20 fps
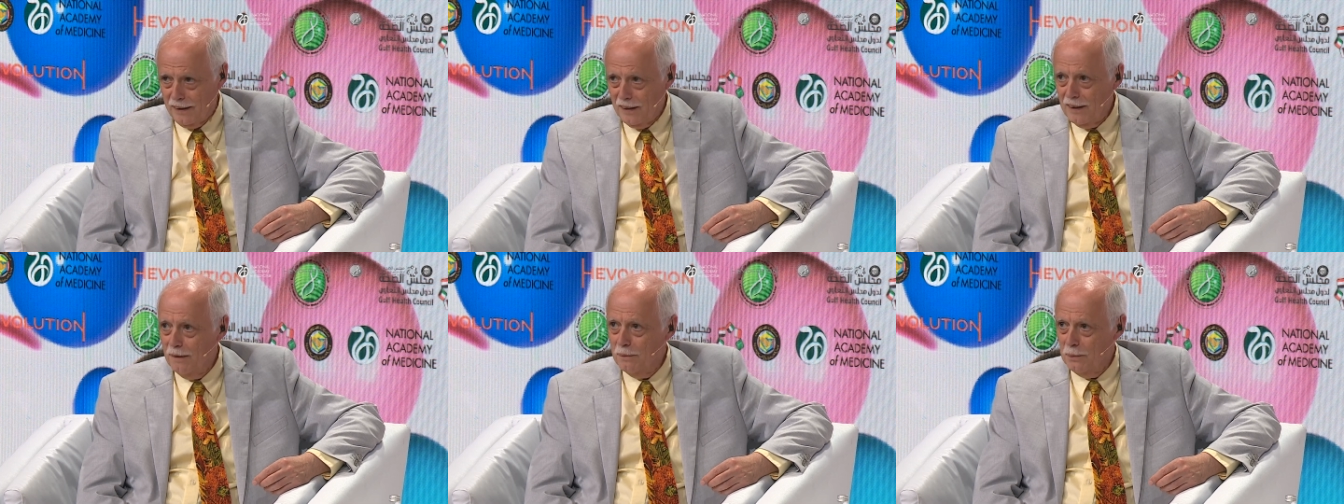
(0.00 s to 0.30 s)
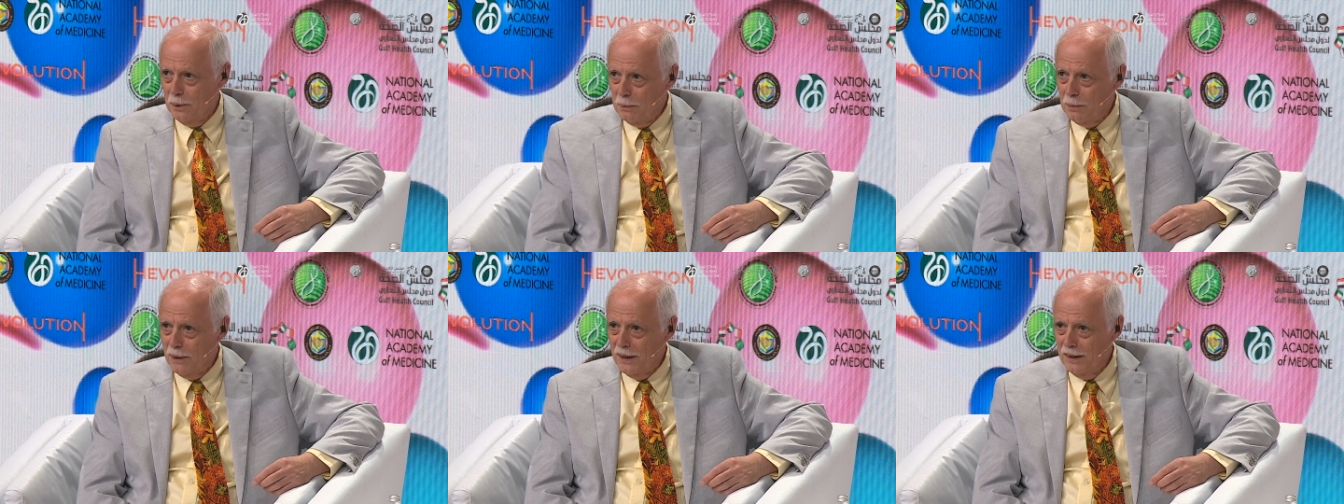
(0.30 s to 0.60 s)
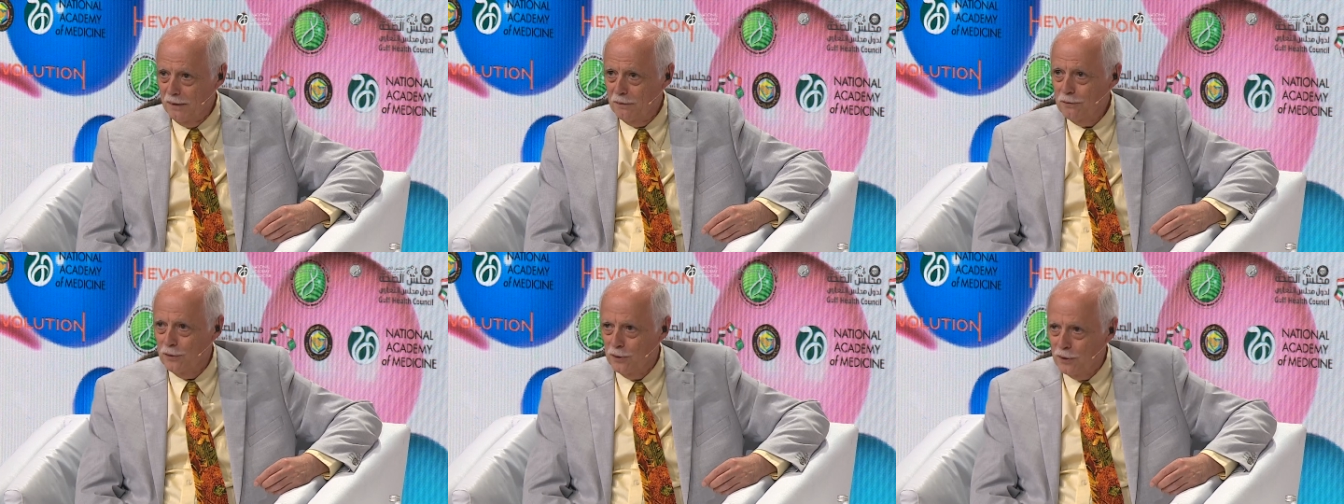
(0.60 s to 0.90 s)
everybody
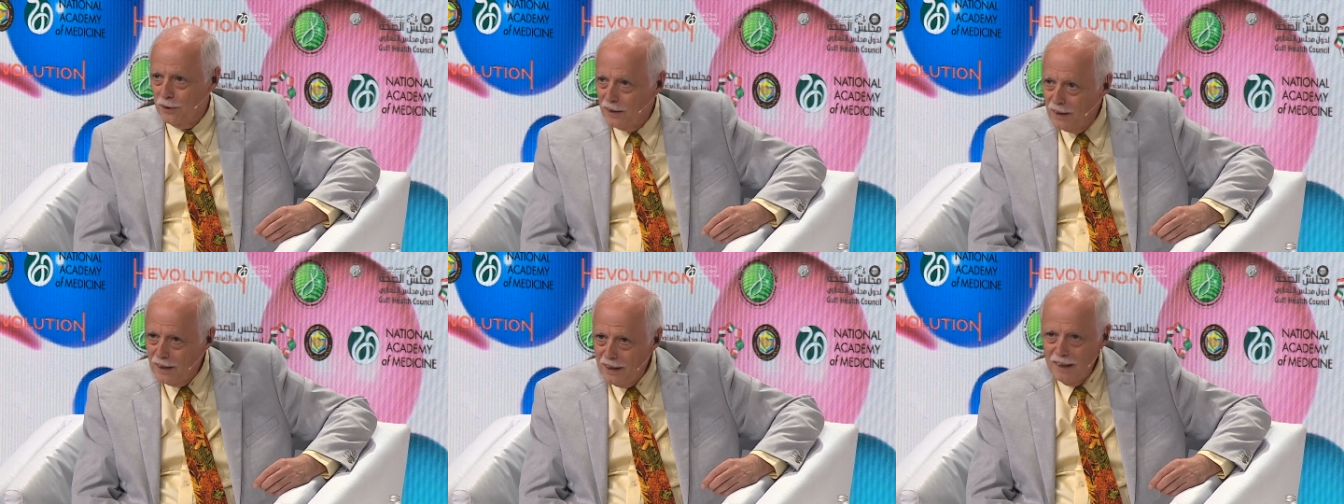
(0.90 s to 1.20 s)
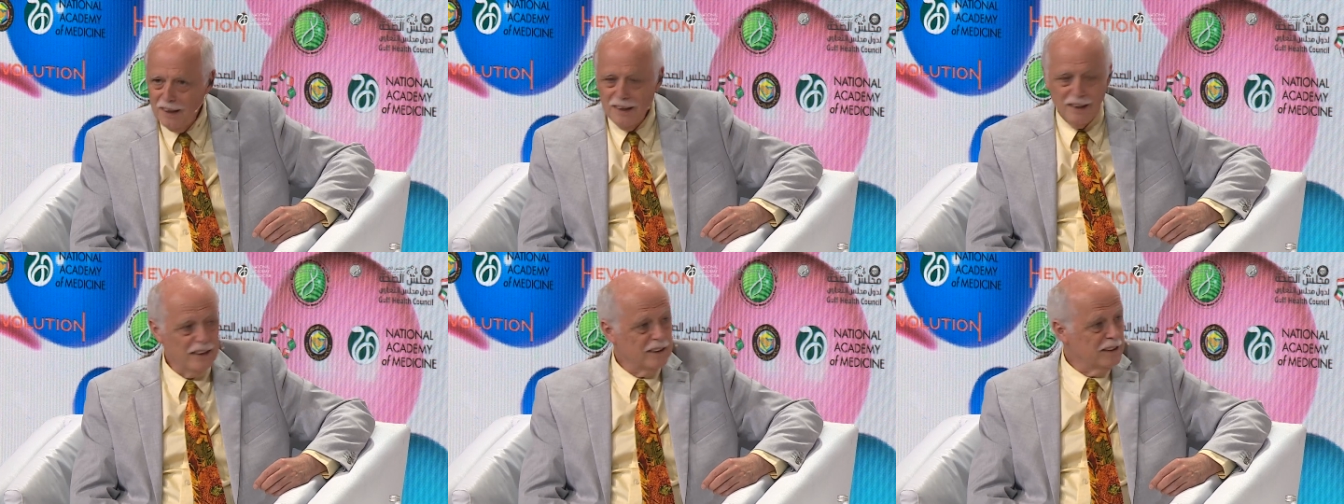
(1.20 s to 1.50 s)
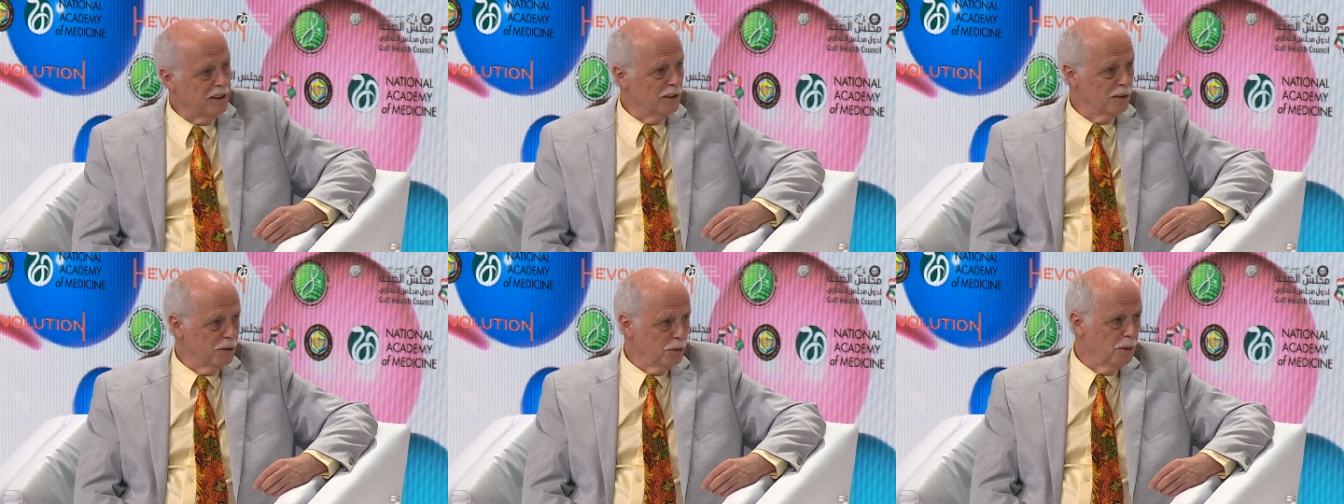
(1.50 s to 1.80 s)
for
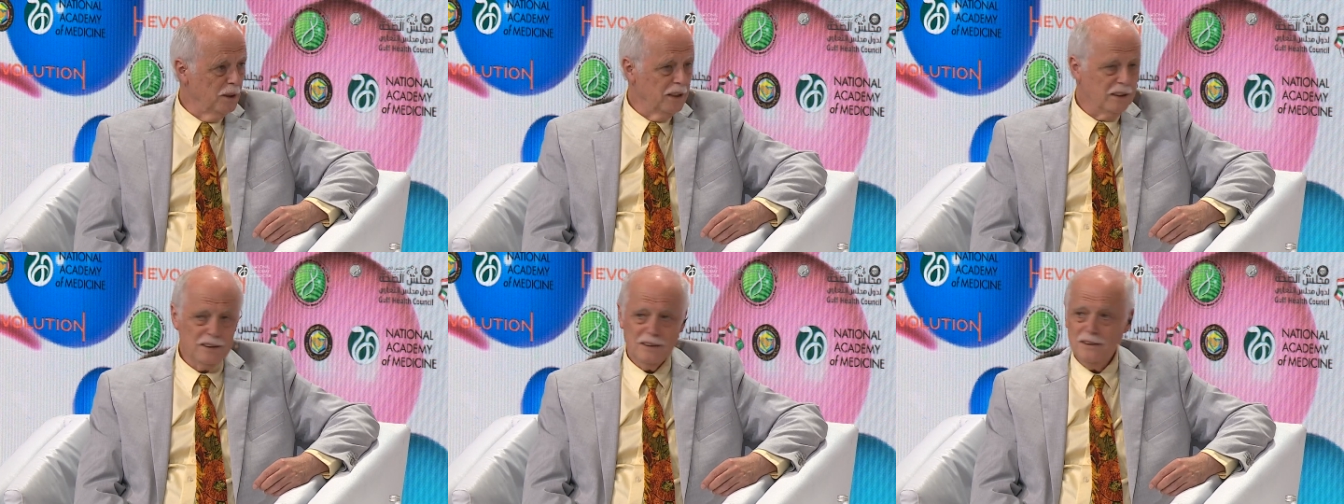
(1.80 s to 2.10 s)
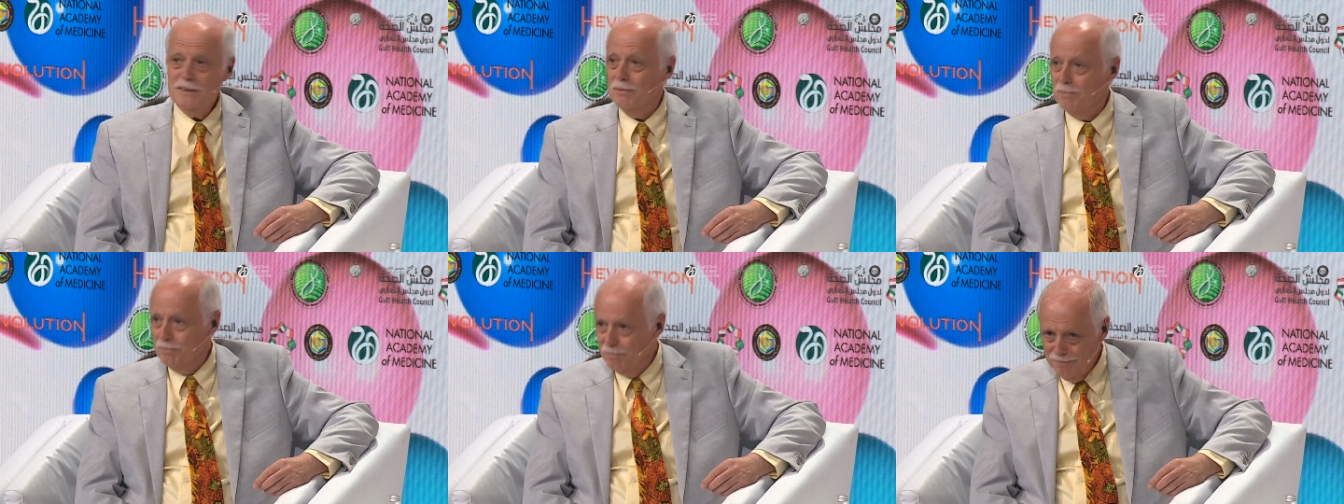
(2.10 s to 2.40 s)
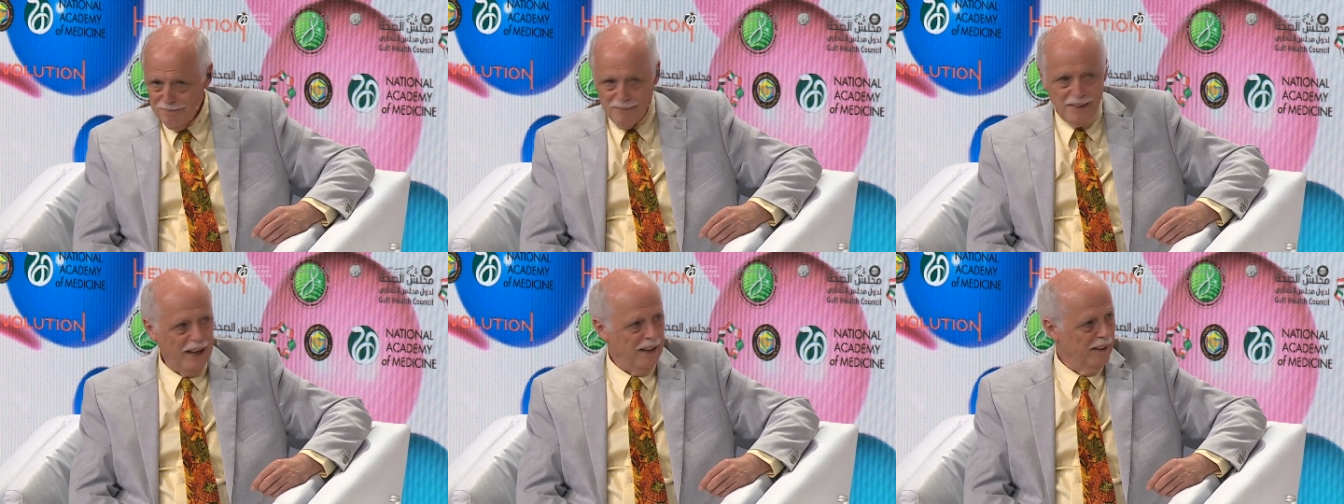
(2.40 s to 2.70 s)
listening to us,
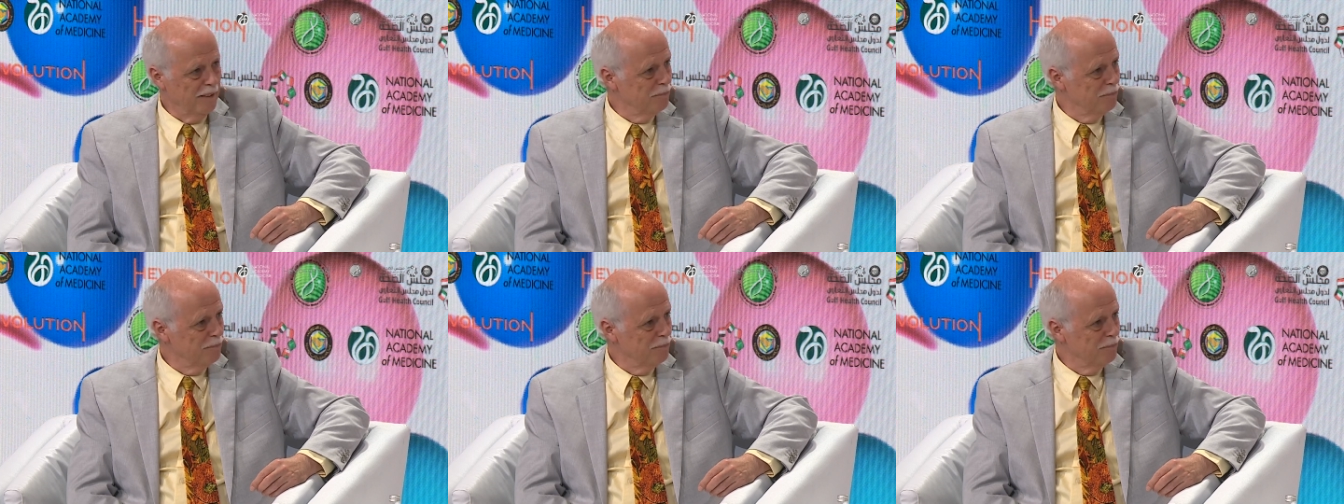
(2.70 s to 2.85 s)
and